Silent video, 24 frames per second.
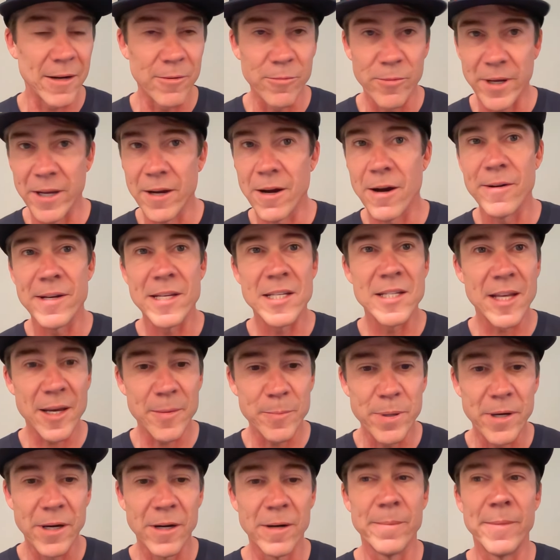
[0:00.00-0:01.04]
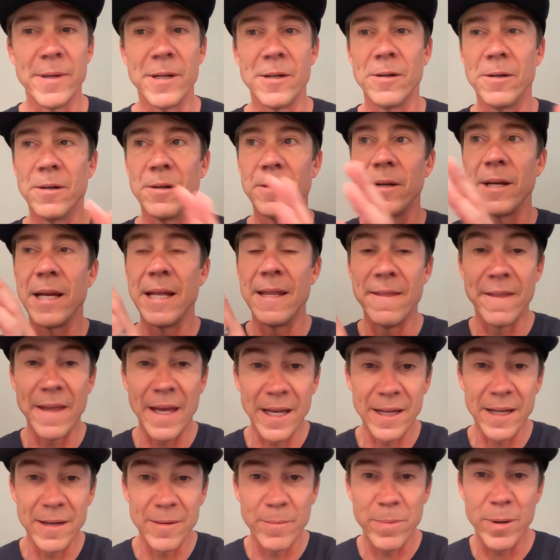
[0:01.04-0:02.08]
And we always say pyramidal and
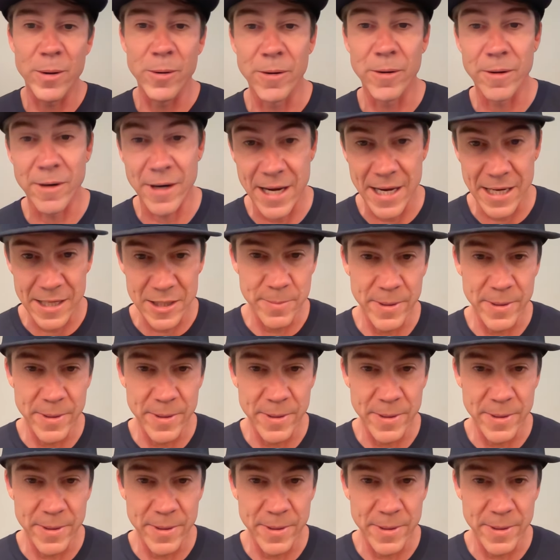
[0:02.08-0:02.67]
then polarized.